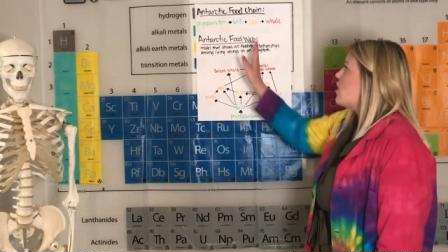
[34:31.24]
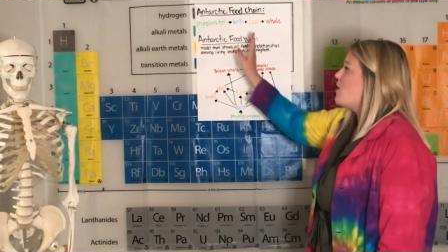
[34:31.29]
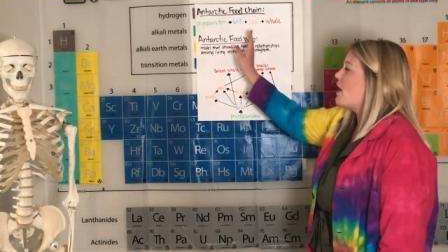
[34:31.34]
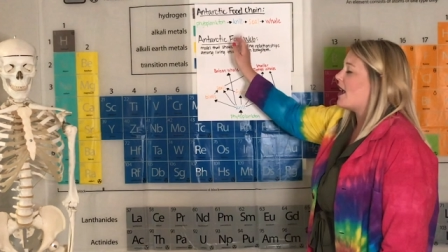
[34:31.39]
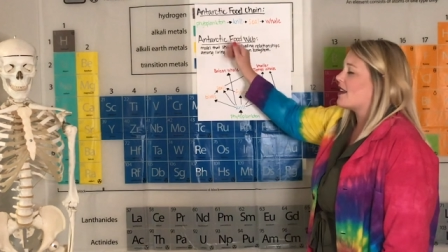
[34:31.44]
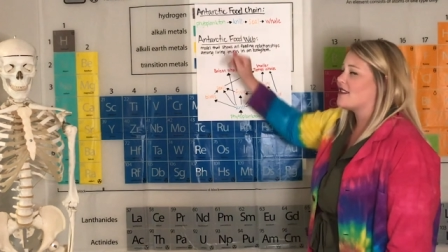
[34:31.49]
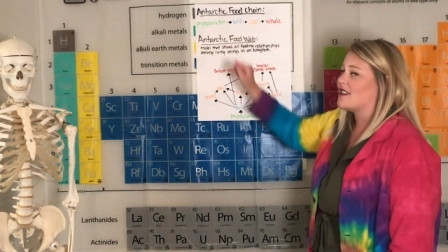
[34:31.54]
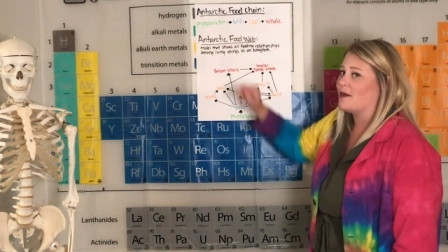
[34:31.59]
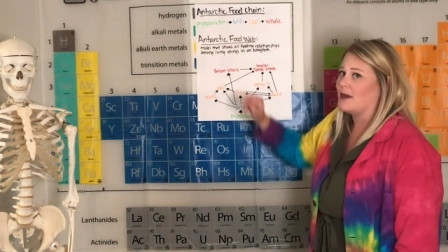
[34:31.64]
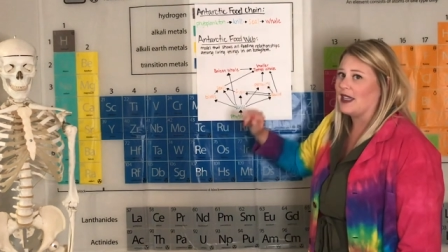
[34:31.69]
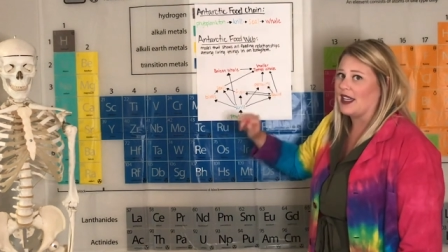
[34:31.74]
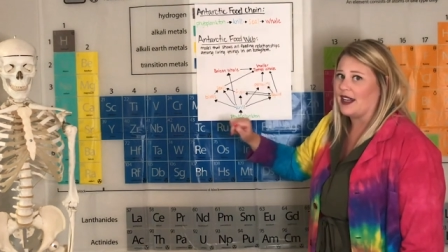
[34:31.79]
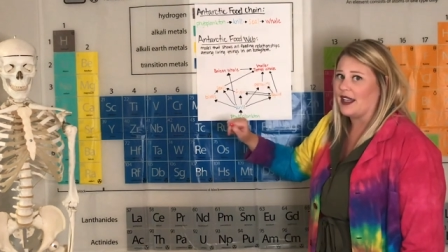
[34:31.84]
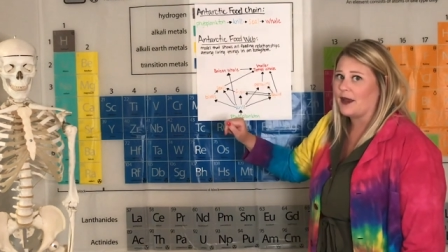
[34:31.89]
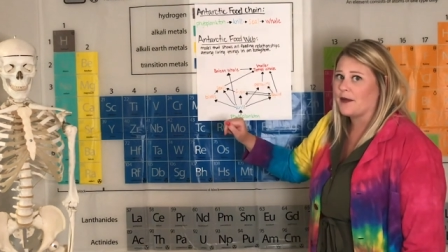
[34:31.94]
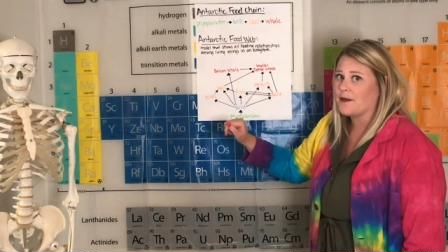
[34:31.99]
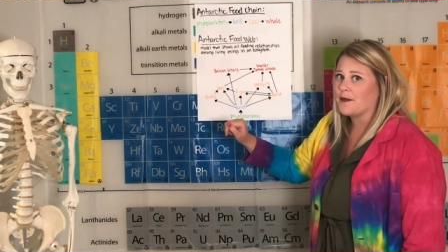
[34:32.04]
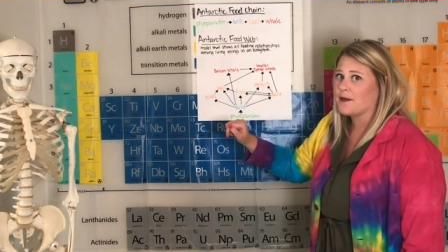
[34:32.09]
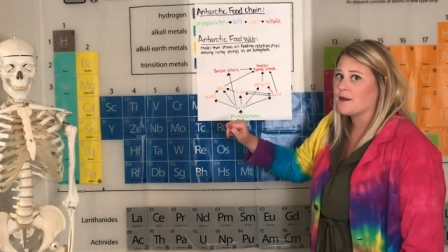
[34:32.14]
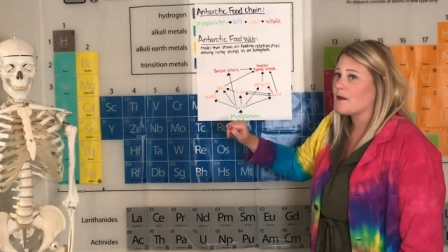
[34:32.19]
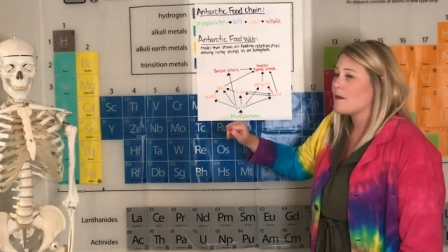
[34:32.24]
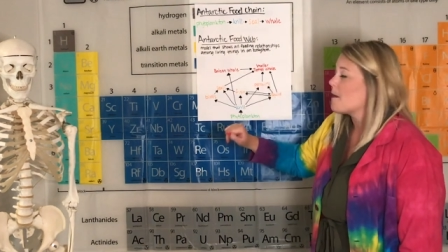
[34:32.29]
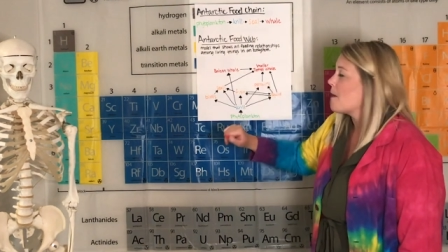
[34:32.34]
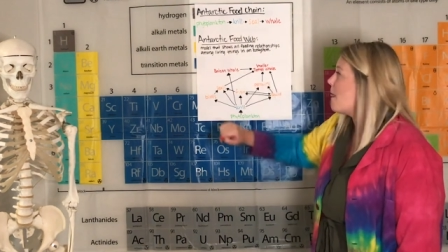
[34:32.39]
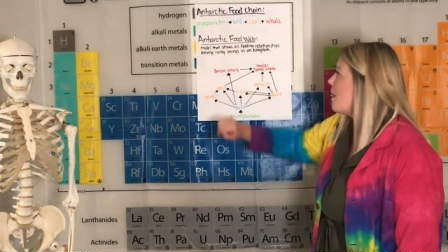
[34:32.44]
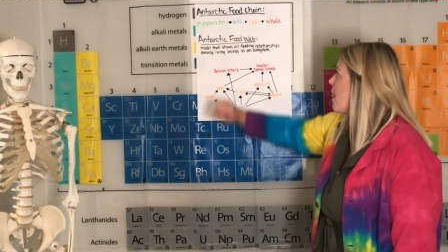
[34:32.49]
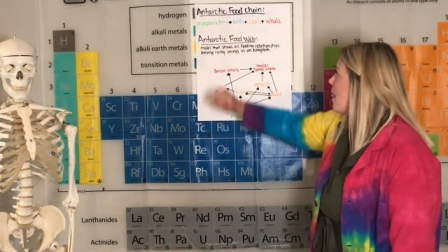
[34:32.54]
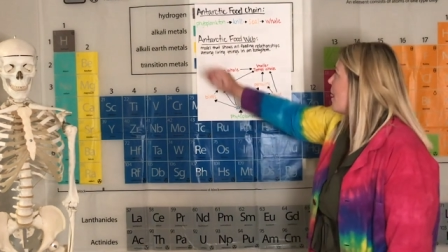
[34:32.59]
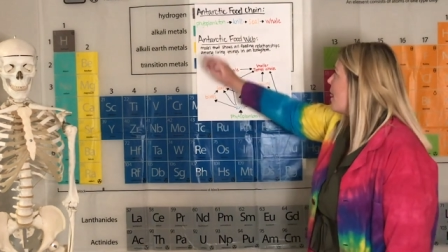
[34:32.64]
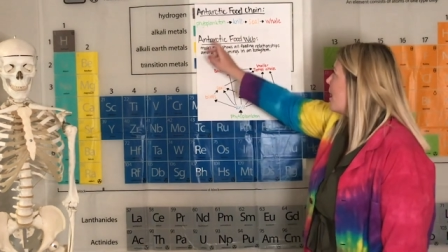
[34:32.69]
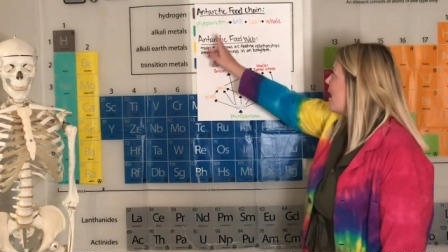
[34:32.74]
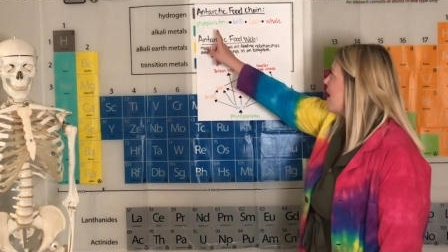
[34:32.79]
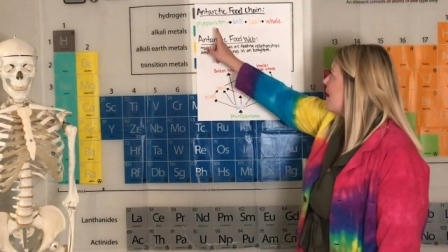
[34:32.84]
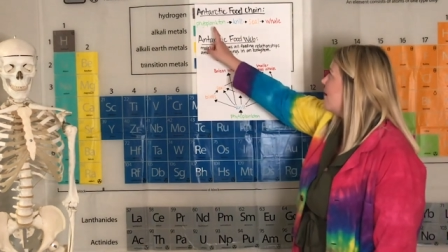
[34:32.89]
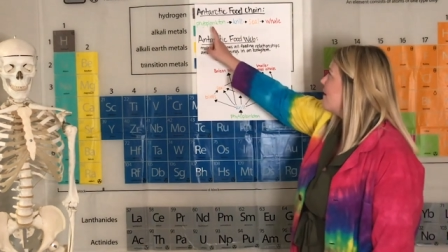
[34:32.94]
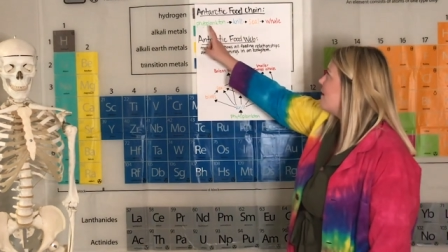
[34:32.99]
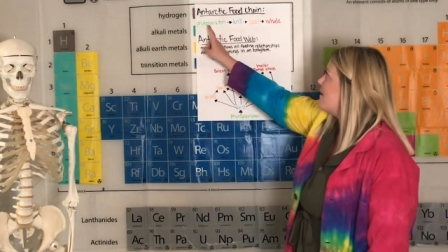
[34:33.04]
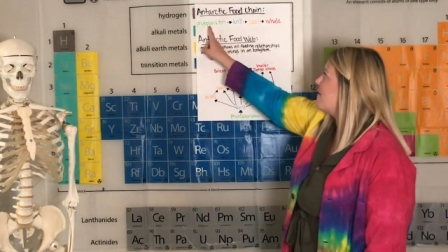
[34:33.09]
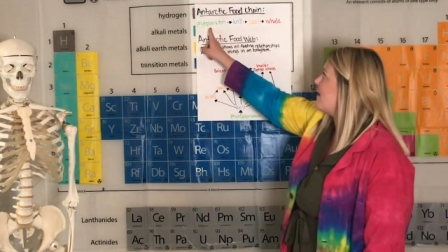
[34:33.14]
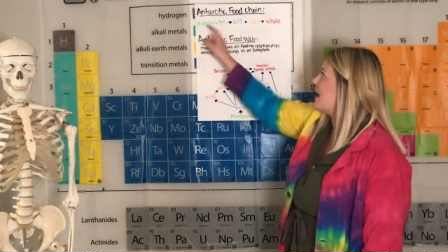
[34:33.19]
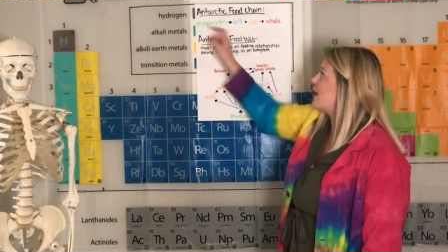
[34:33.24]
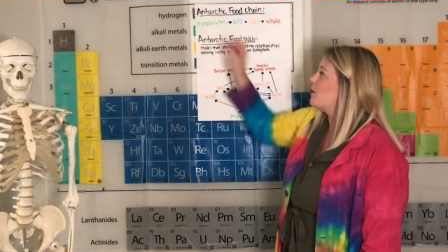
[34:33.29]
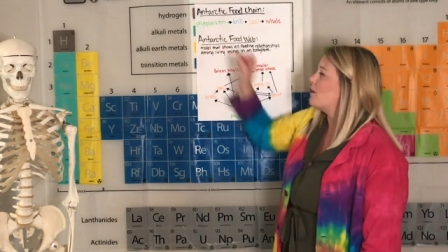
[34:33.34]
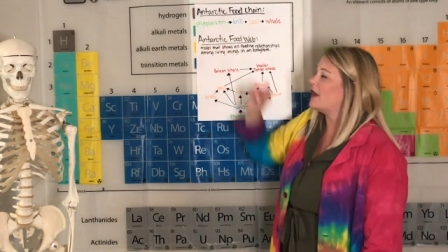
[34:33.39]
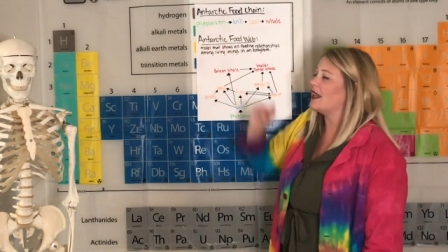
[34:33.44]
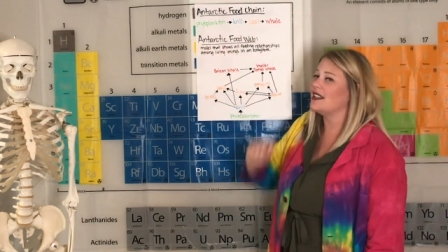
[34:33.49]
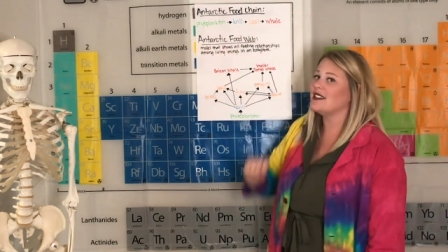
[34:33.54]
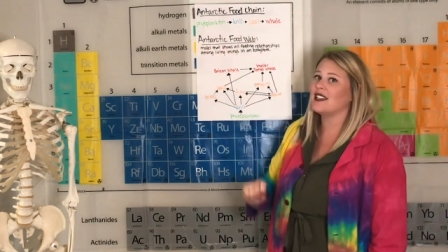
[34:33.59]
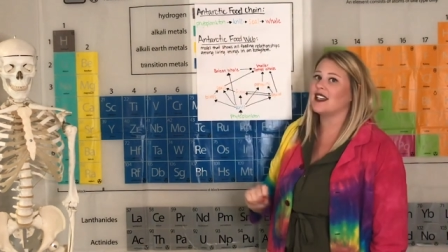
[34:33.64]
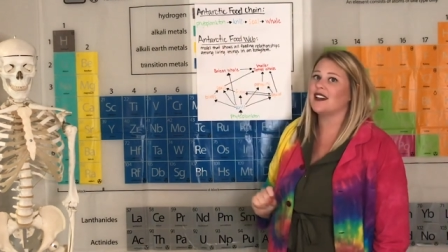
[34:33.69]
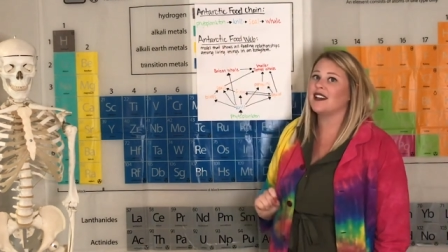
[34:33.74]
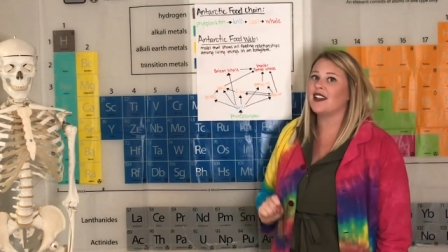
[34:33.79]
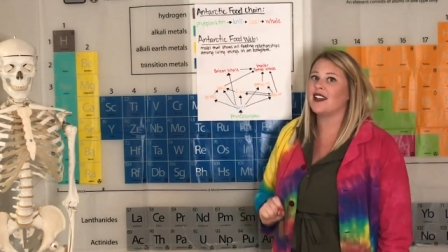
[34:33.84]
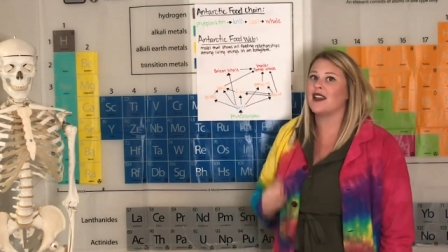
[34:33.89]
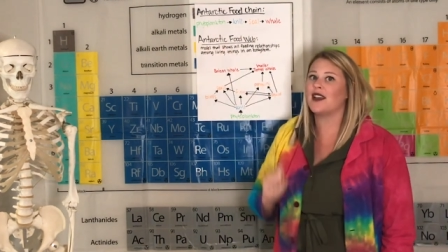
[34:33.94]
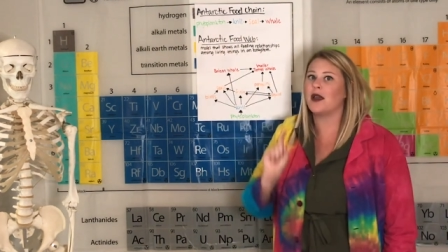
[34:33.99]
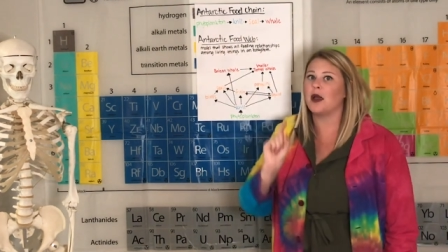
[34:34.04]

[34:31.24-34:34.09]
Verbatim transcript: Go back to the beginning. Phytoplankton,